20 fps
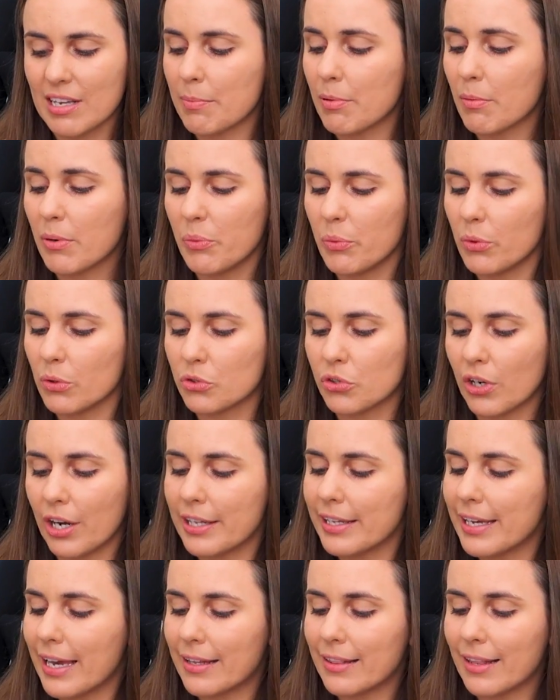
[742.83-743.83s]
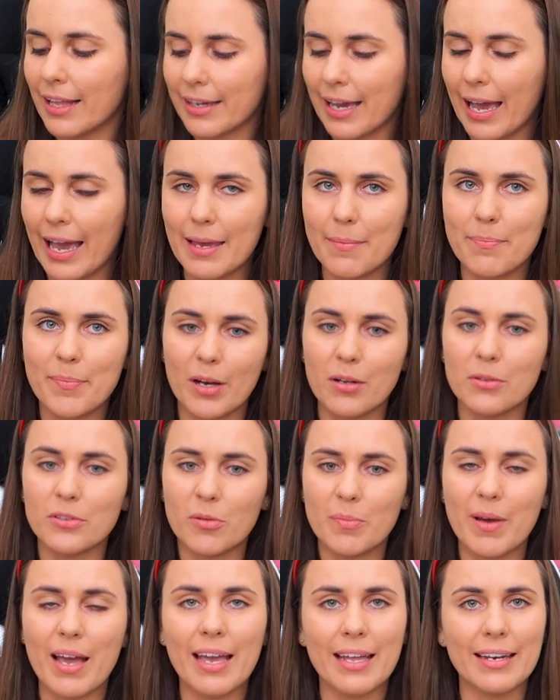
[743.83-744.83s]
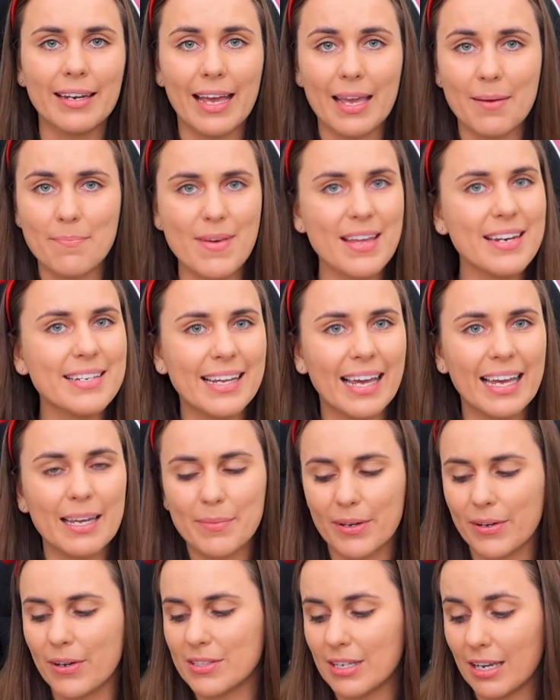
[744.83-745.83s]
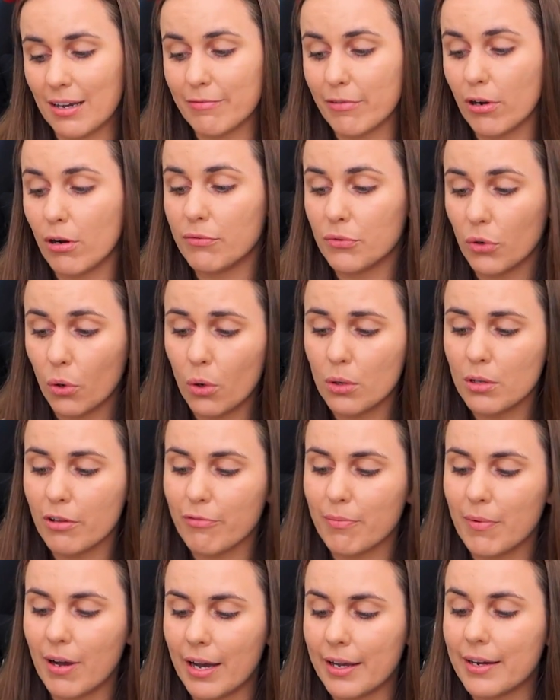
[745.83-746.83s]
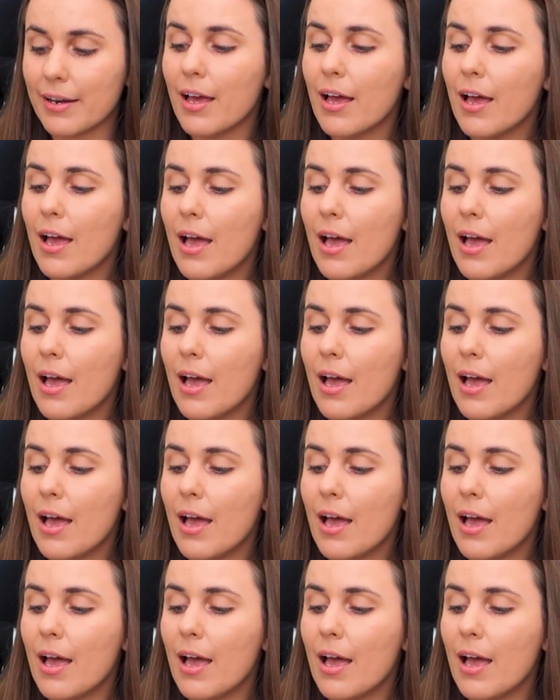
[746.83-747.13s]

I probably will try to get like a Beldum and a Mentang because I evolved all of mine.